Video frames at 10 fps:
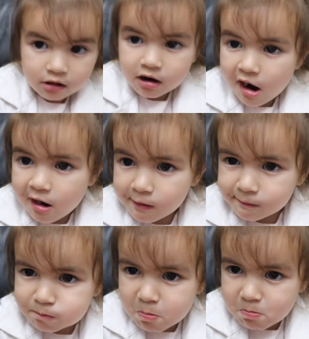Kaya
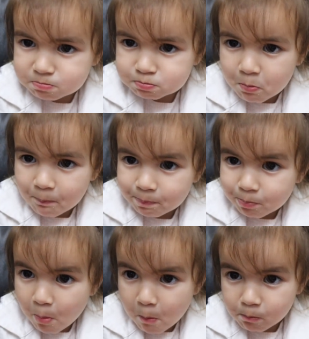ayun,
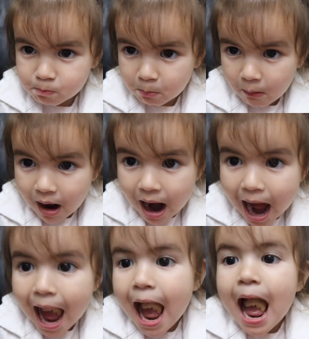naging
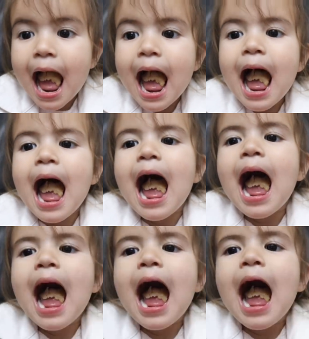mini
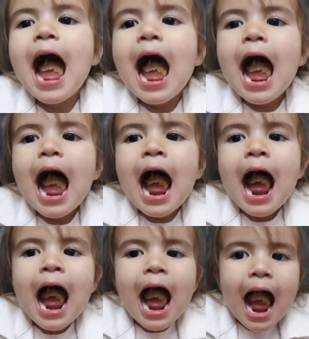dress.
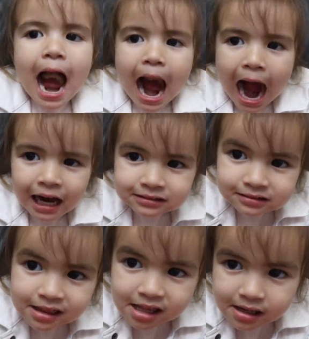
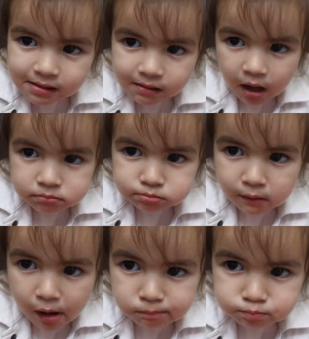Naging mini
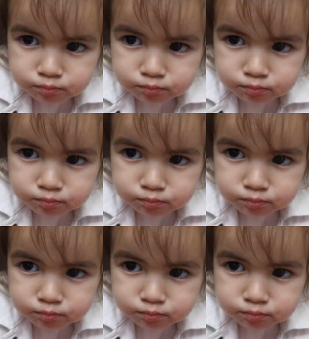dress na.